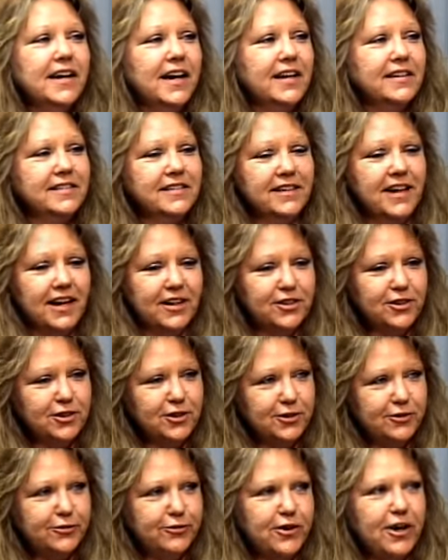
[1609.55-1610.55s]
I said,
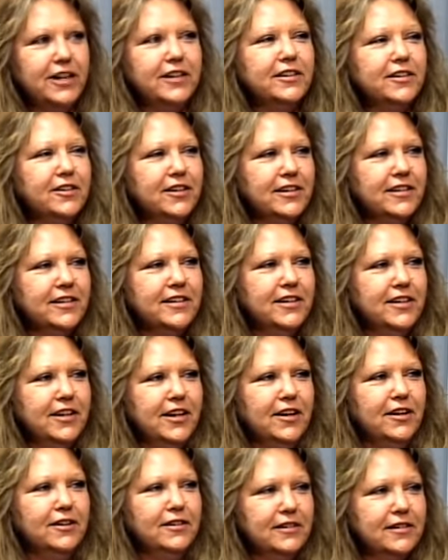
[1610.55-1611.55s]
actually, your friend could have, you
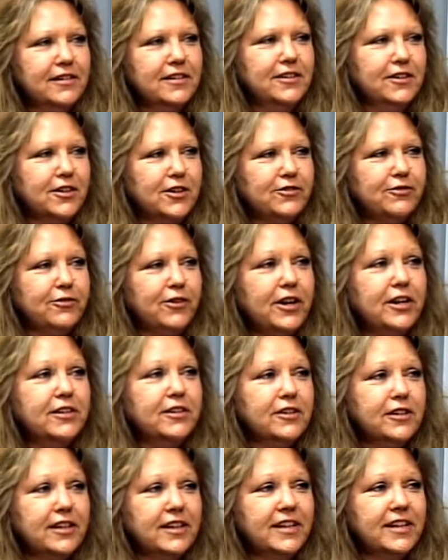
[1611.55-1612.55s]
know, your
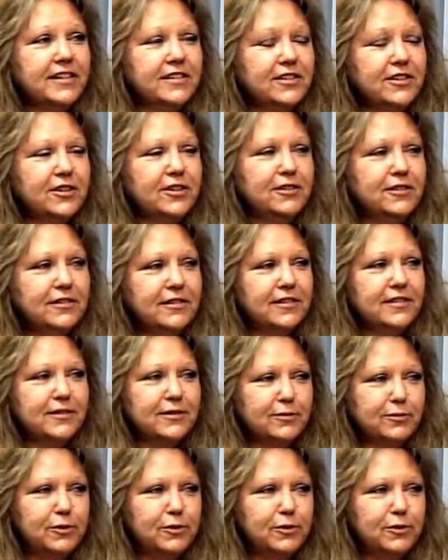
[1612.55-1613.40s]
friend could have listened to this.